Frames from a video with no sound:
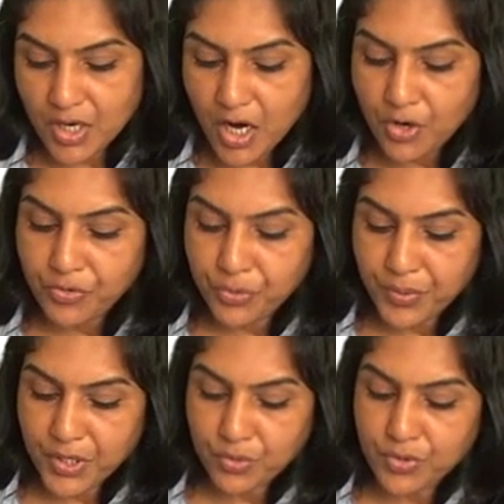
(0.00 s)
How do
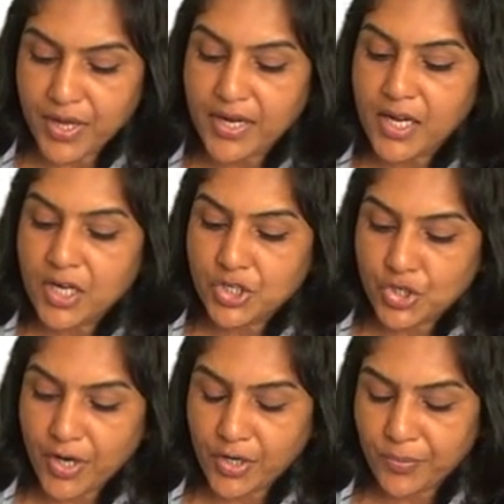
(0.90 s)
we do that?
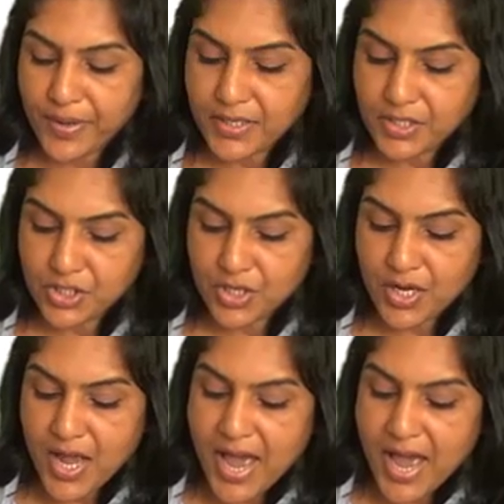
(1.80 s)
Joint venture